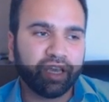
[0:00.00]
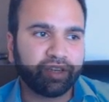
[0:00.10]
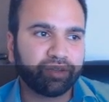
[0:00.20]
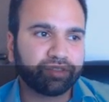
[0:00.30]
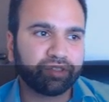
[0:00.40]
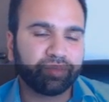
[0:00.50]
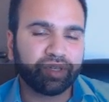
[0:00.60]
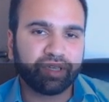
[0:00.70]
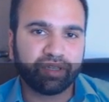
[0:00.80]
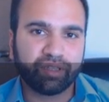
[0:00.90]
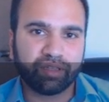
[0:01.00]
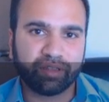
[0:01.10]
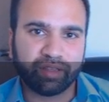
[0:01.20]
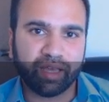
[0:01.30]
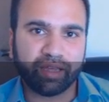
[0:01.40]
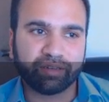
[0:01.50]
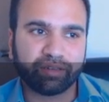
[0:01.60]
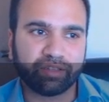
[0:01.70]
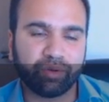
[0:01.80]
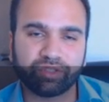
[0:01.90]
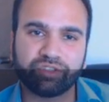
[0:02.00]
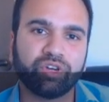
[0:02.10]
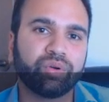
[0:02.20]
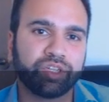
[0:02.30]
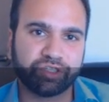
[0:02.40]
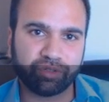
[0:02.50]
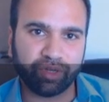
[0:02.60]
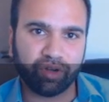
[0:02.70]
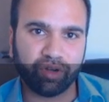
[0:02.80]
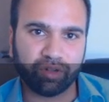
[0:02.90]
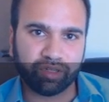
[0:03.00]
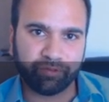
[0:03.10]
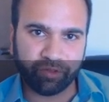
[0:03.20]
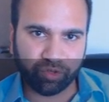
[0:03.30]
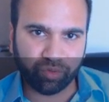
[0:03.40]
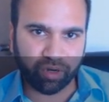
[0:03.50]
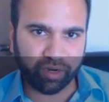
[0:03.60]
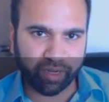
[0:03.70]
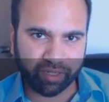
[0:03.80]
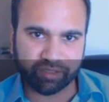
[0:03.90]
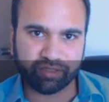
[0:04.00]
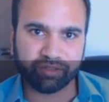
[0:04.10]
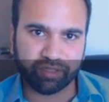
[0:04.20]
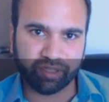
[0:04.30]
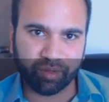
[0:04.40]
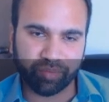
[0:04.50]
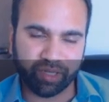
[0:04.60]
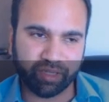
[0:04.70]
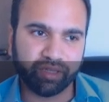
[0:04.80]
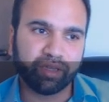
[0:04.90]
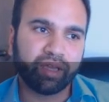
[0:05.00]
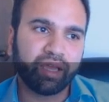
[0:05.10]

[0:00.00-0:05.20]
It used to be that there was no issue at all if you are a consulting company